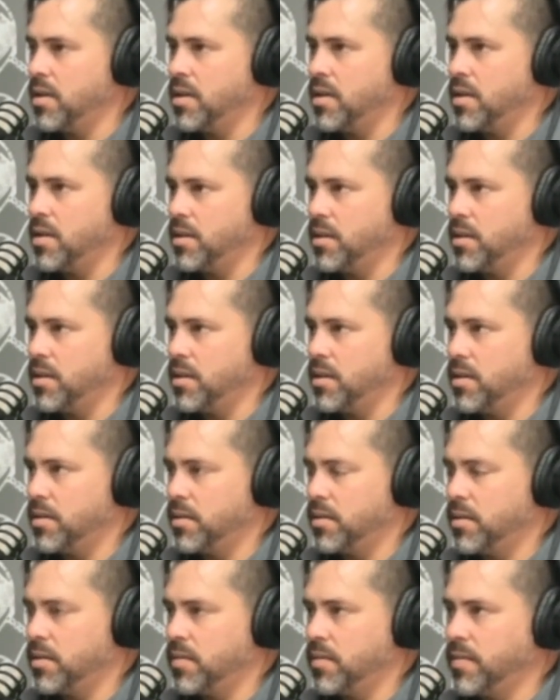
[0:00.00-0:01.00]

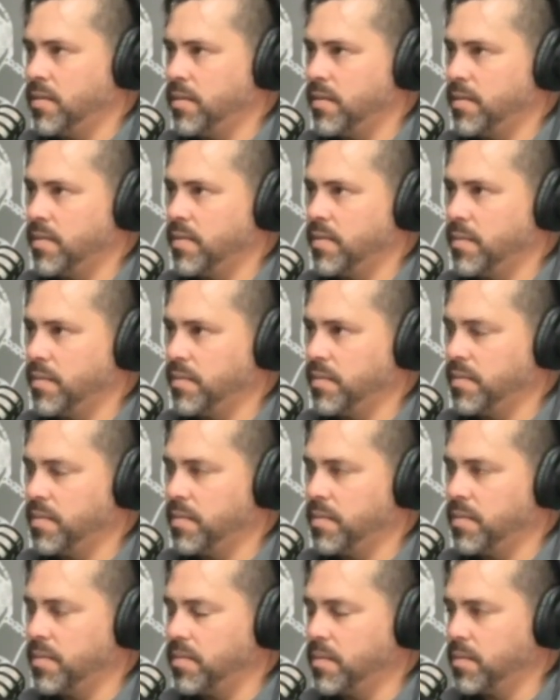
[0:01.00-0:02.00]

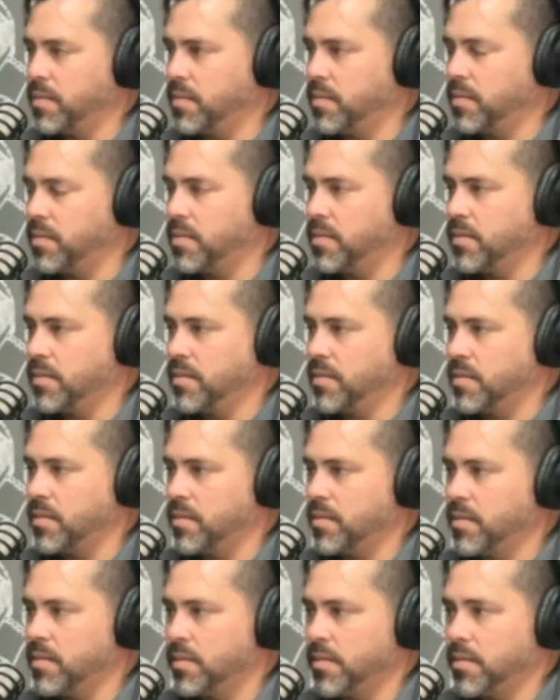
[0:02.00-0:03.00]

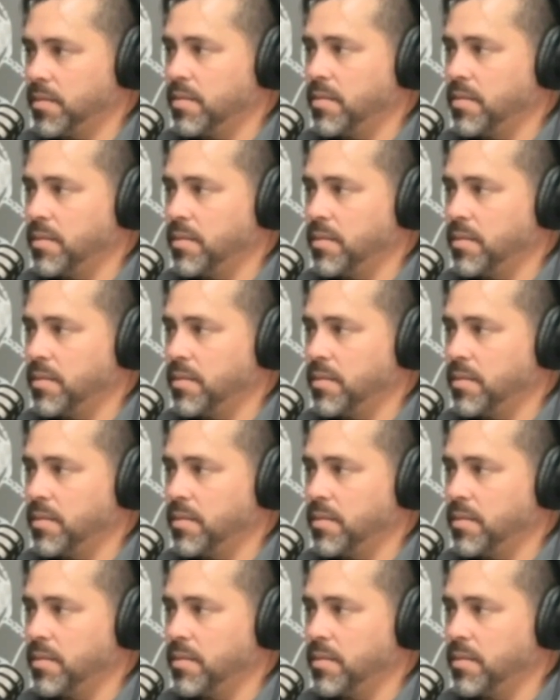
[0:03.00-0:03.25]
The person shown says nothing.